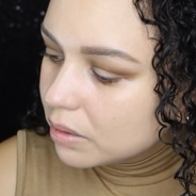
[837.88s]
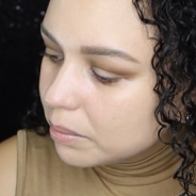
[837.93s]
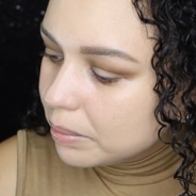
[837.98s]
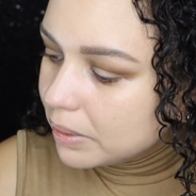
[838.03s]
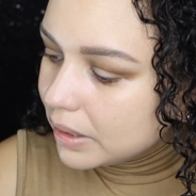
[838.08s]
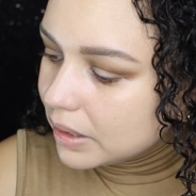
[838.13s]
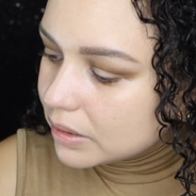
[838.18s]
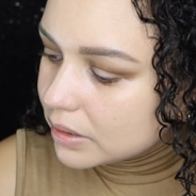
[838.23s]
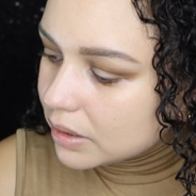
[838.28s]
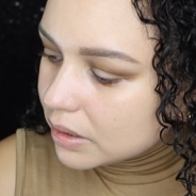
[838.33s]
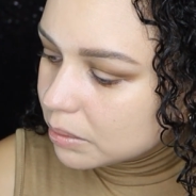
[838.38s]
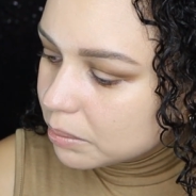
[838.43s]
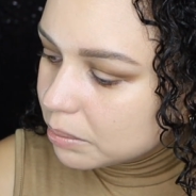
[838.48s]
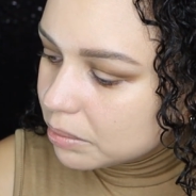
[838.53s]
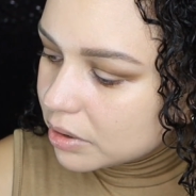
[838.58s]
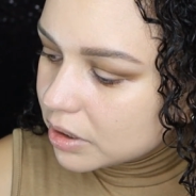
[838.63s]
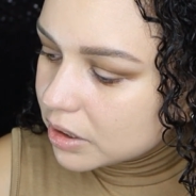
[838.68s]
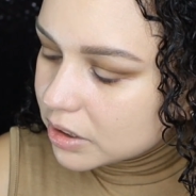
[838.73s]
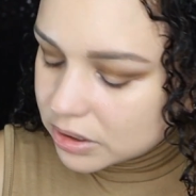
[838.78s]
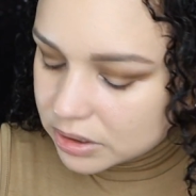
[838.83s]
blending
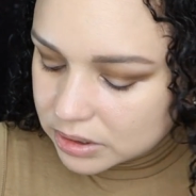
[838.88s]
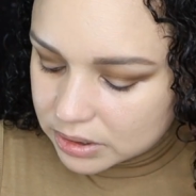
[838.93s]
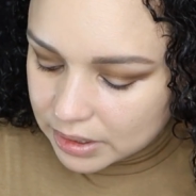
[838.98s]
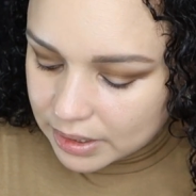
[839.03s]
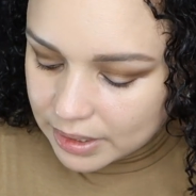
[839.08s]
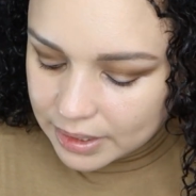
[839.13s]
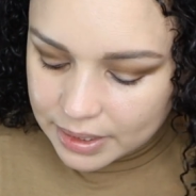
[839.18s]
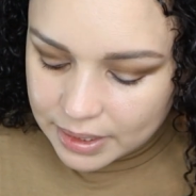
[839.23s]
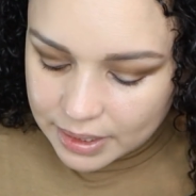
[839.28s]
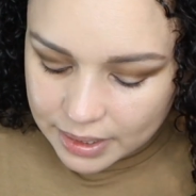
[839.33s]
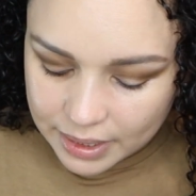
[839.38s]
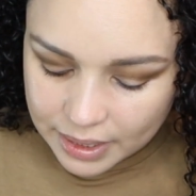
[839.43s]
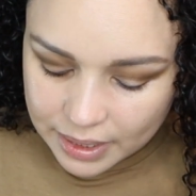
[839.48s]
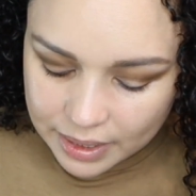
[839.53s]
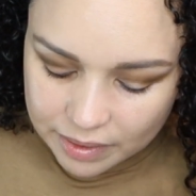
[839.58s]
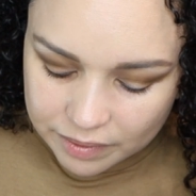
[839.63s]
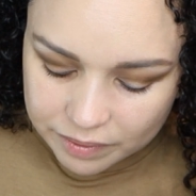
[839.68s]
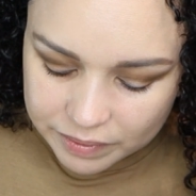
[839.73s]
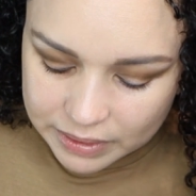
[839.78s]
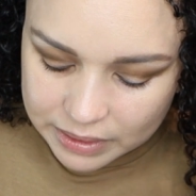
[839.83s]
brush that I
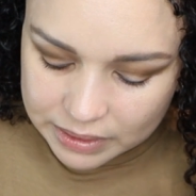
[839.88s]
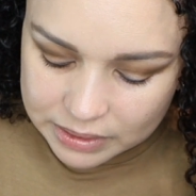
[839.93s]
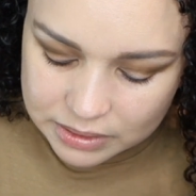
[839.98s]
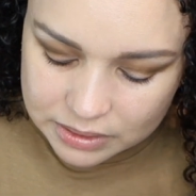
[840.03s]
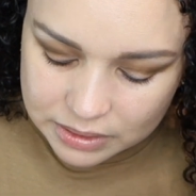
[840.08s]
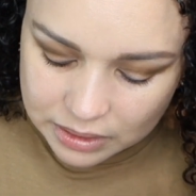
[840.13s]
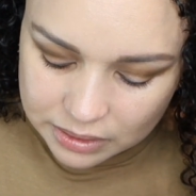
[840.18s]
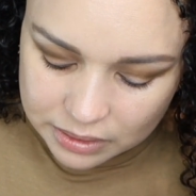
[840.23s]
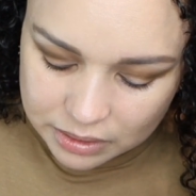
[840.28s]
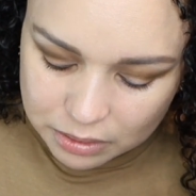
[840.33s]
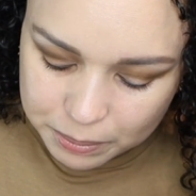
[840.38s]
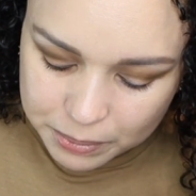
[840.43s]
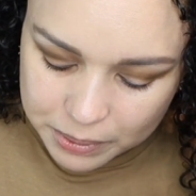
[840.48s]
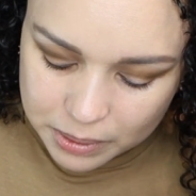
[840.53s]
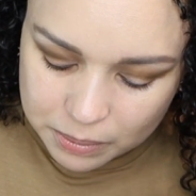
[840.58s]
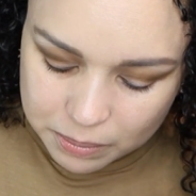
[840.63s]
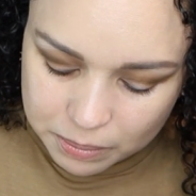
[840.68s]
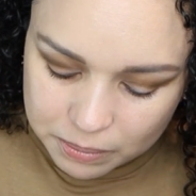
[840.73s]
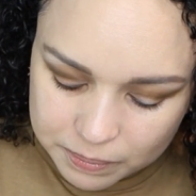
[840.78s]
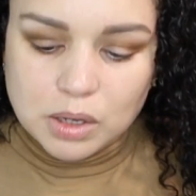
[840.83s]
have that is a little
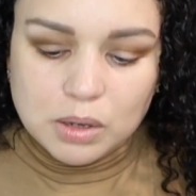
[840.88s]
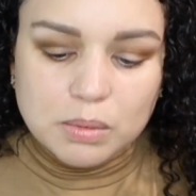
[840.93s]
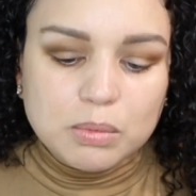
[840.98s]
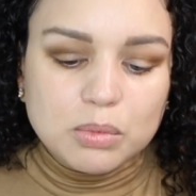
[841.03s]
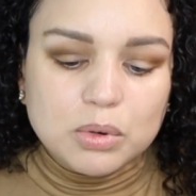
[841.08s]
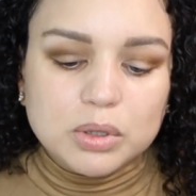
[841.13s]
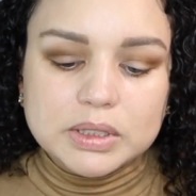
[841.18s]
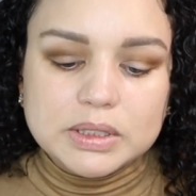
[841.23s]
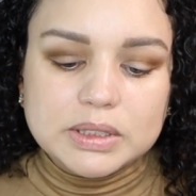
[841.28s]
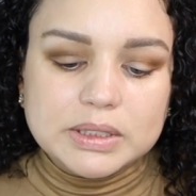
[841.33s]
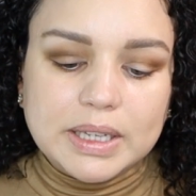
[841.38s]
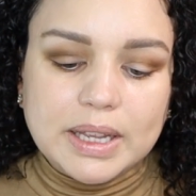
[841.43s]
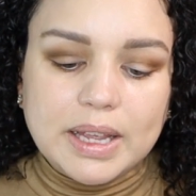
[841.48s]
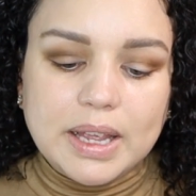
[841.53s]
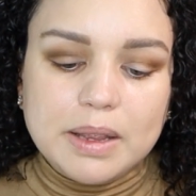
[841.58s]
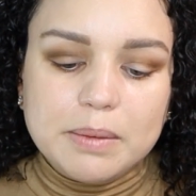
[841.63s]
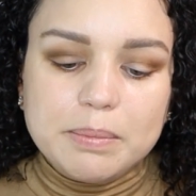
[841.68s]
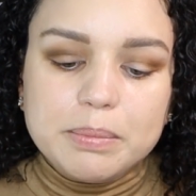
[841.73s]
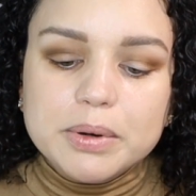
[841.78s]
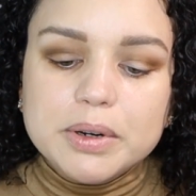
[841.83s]
bit more
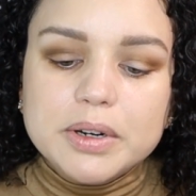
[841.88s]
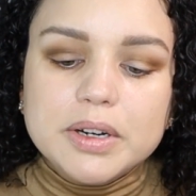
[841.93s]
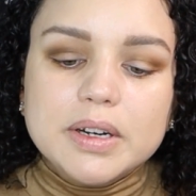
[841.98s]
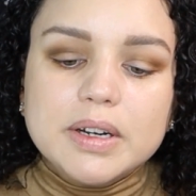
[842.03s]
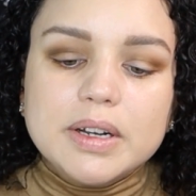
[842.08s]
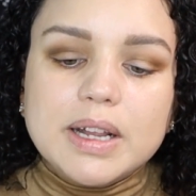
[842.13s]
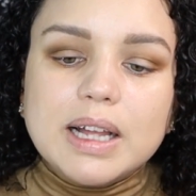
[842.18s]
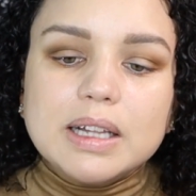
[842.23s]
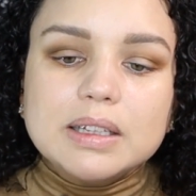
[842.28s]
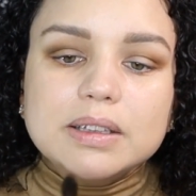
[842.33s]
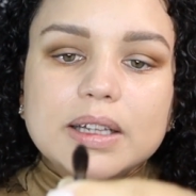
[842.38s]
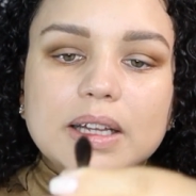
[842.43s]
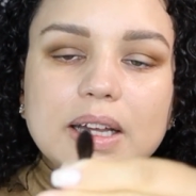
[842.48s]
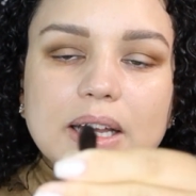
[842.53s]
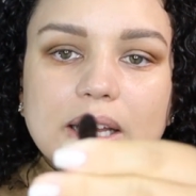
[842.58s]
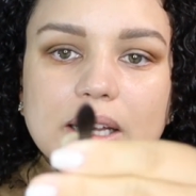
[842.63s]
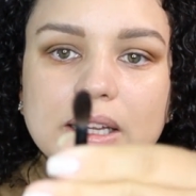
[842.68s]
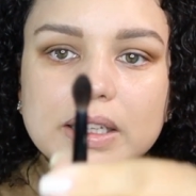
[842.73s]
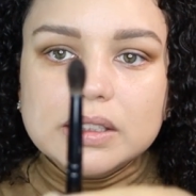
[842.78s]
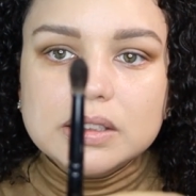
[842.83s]
tapered at the
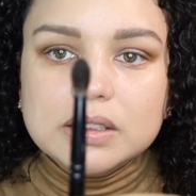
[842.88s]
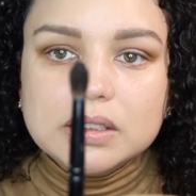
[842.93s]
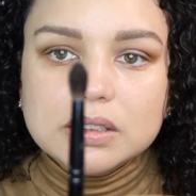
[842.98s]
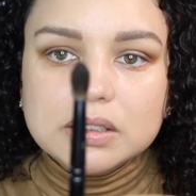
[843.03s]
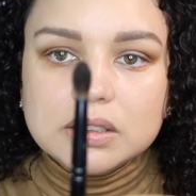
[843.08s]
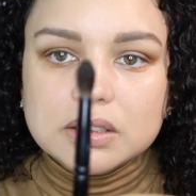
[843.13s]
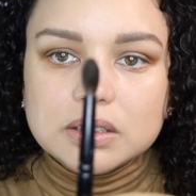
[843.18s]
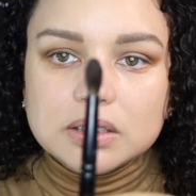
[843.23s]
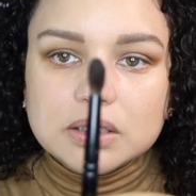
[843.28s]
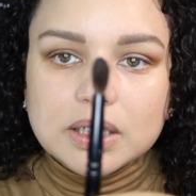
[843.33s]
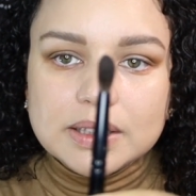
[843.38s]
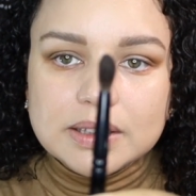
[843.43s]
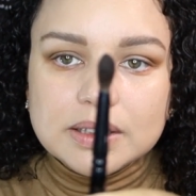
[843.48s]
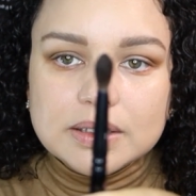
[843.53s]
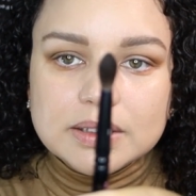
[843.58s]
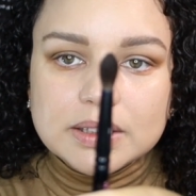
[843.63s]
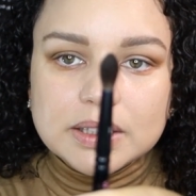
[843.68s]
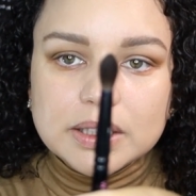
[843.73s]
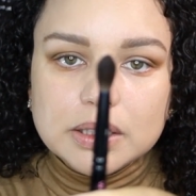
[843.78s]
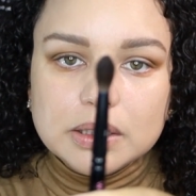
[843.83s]
end, at the
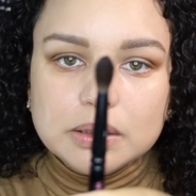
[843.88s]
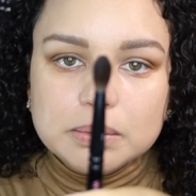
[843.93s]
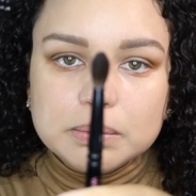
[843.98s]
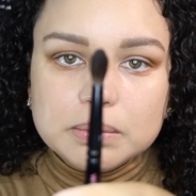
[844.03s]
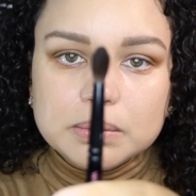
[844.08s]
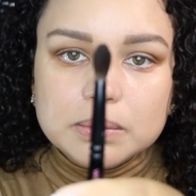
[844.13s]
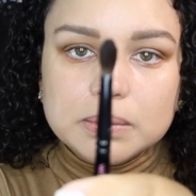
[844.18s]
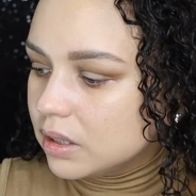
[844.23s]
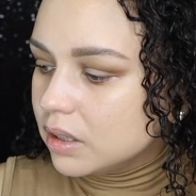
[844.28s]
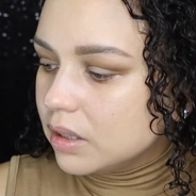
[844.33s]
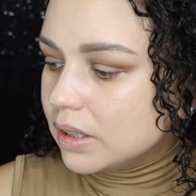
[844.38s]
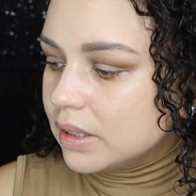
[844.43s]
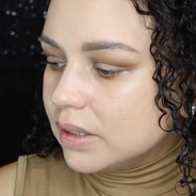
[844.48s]
tip, than